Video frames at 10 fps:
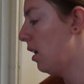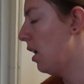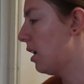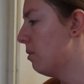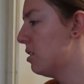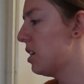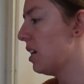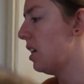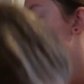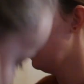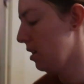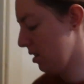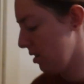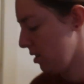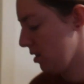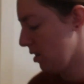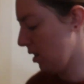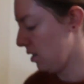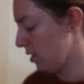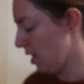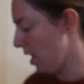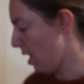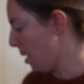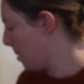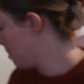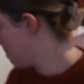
Alright, come on, Jackie. I'll do your hair.